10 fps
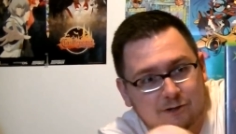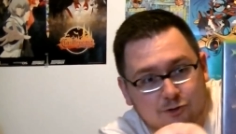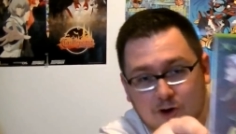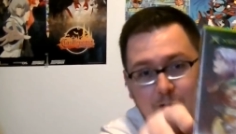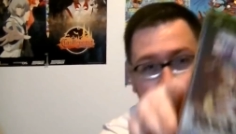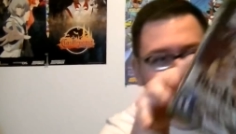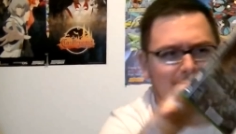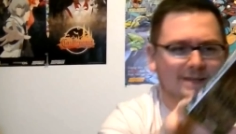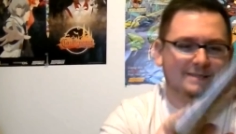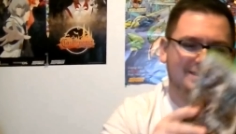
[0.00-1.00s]
drawing,
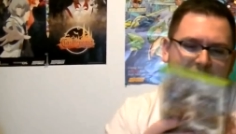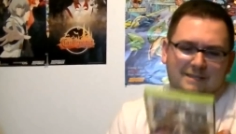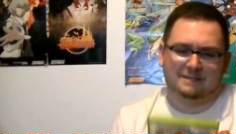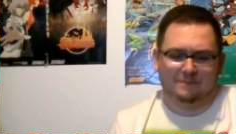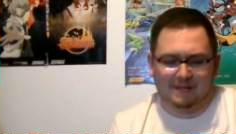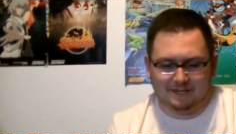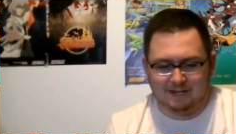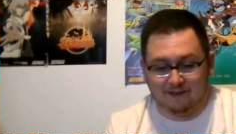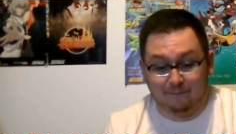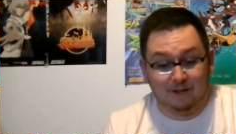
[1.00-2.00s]
I it's, it's, it's some neat
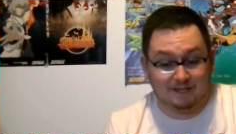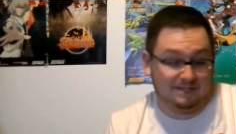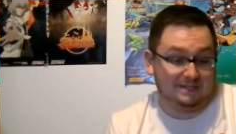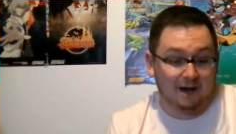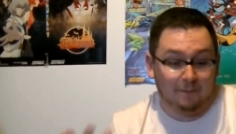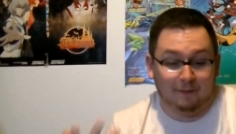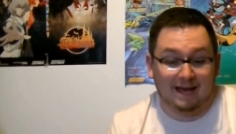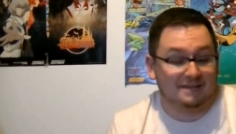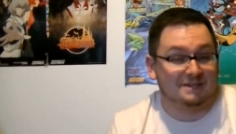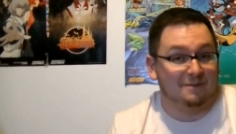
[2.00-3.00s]
stuff. Plus, it's called
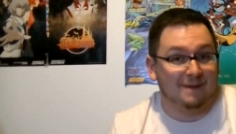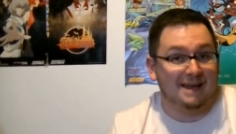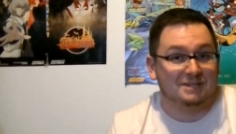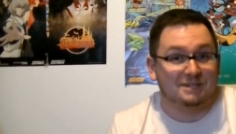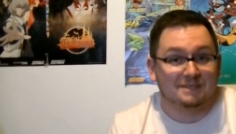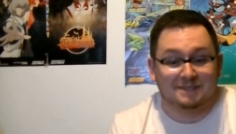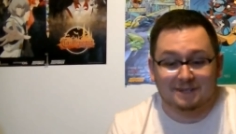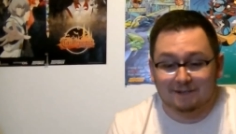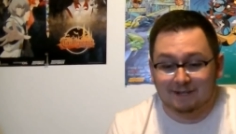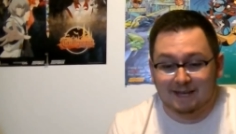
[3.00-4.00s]
Blackstone Magic and
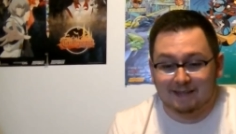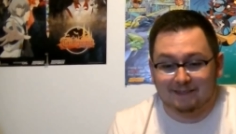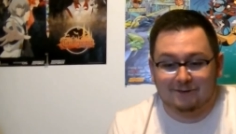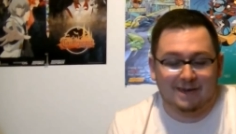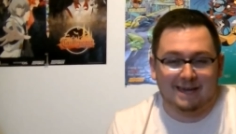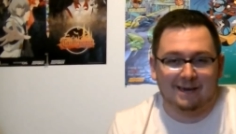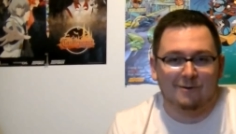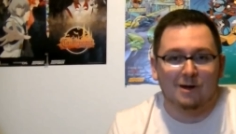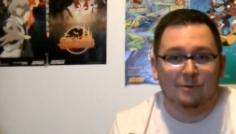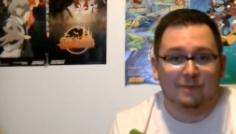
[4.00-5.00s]
Steel, and you can't
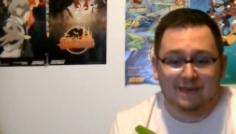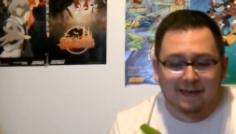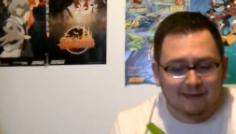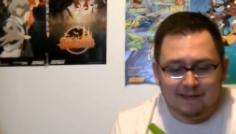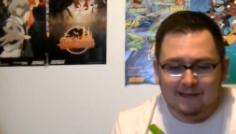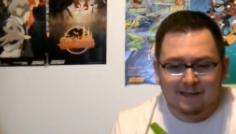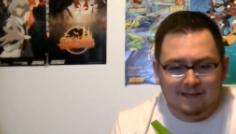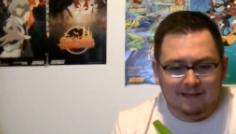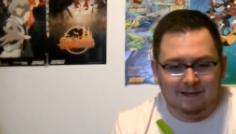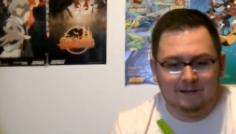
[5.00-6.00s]
go wrong with that.
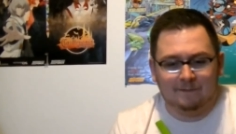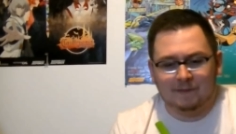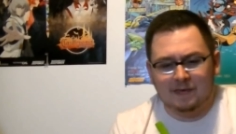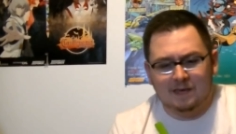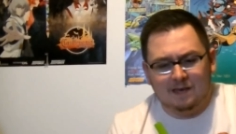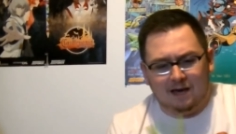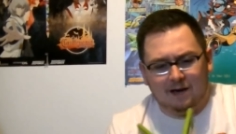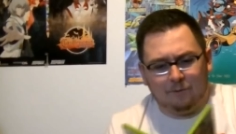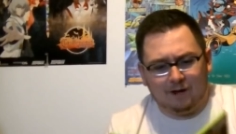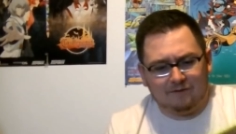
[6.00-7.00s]

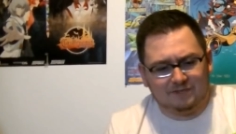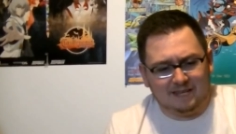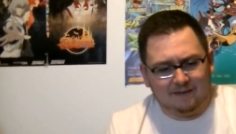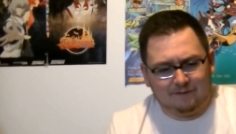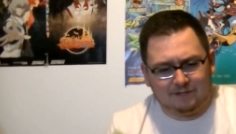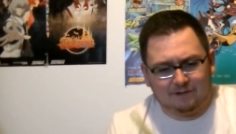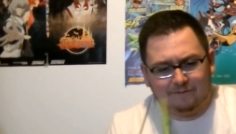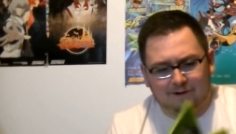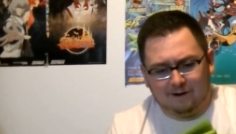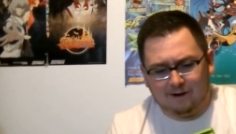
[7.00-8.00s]
Uh, what I've seen of it so
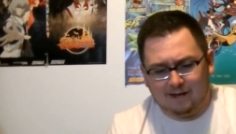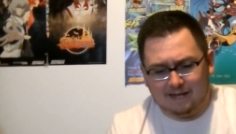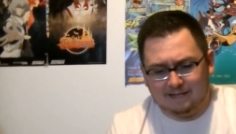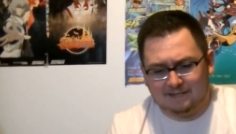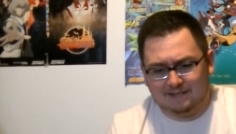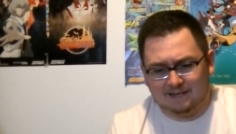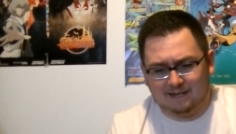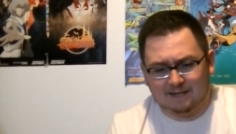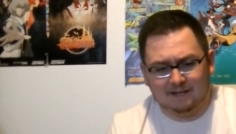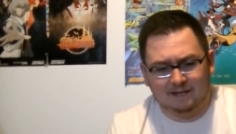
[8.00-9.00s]
far, it's uh,
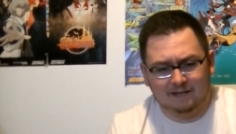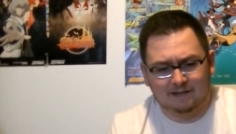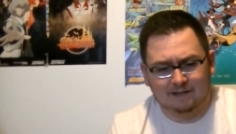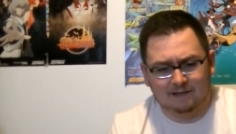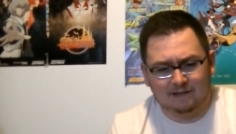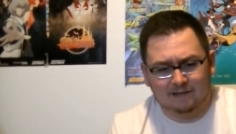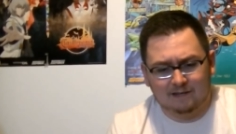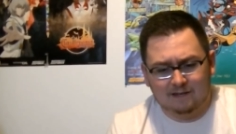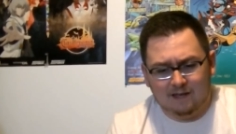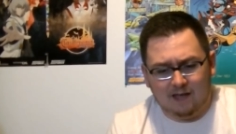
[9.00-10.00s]

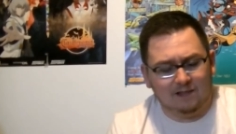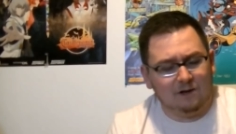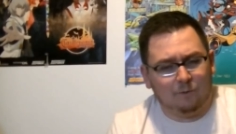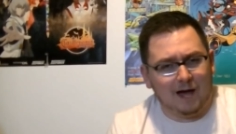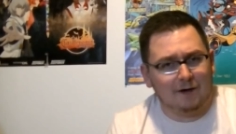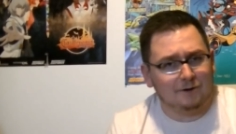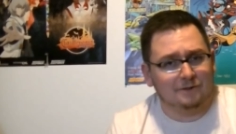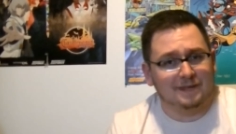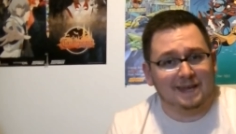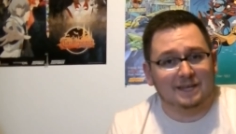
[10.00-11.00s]
a lot
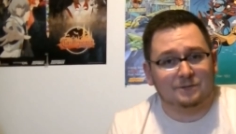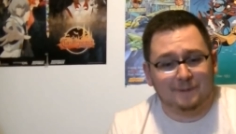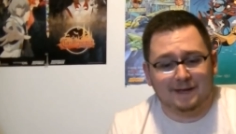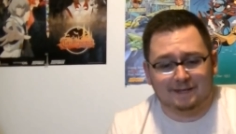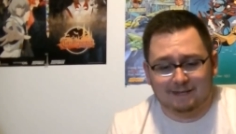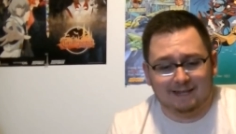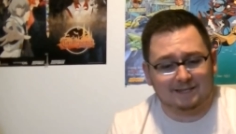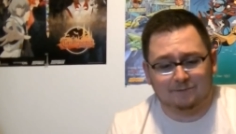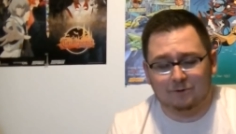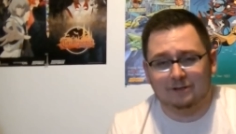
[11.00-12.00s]
wilder than I expected. Like
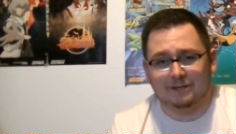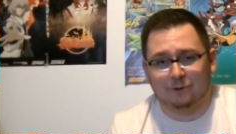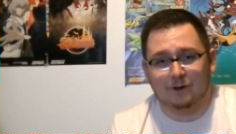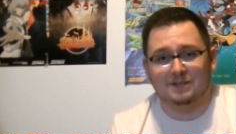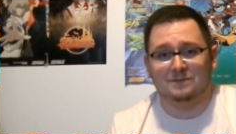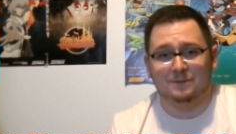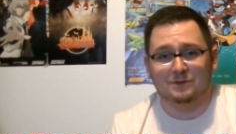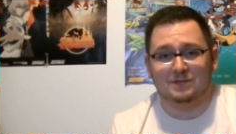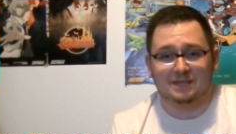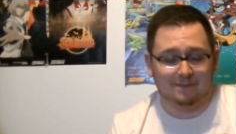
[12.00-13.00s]
some really crazy
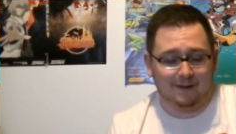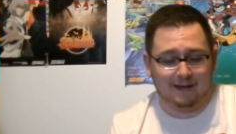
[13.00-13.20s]
music in the